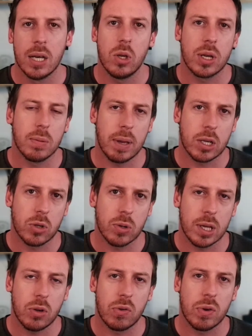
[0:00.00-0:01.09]
you can make sure
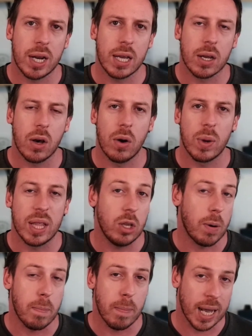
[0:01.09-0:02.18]
that you're running with
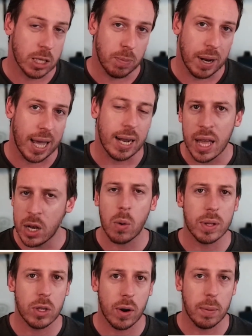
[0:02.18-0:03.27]
your max plan and not
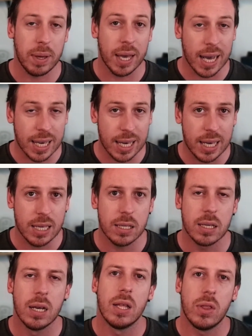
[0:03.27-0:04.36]
with your API keys.
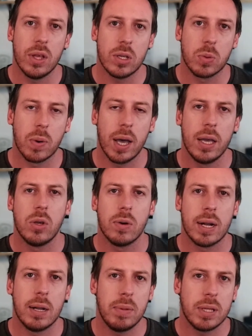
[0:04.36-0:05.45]
This way, you are
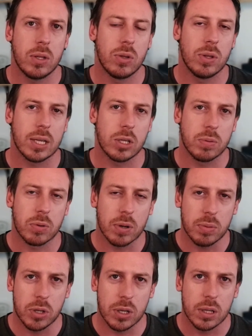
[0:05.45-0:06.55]
limited to that
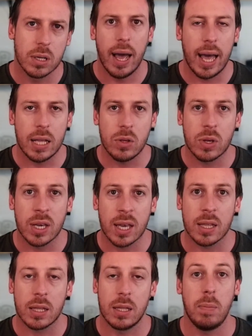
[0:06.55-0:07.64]
subscription and you can
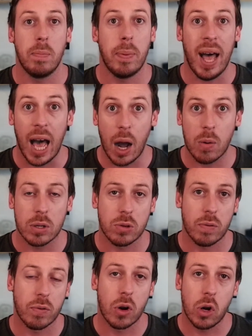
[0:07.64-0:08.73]
get the powers
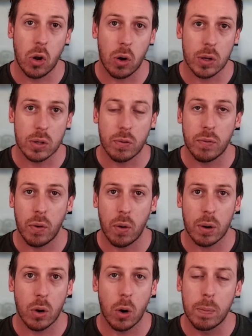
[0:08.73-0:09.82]
of Claude
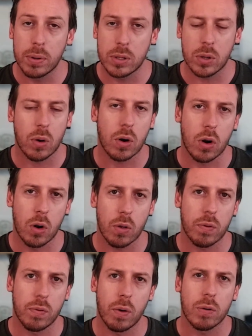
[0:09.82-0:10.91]
4 Opus or
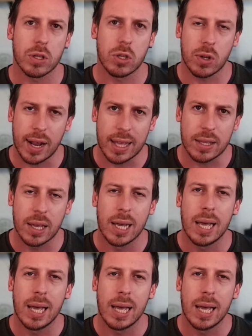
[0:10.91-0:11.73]
Claude 4 Sonnet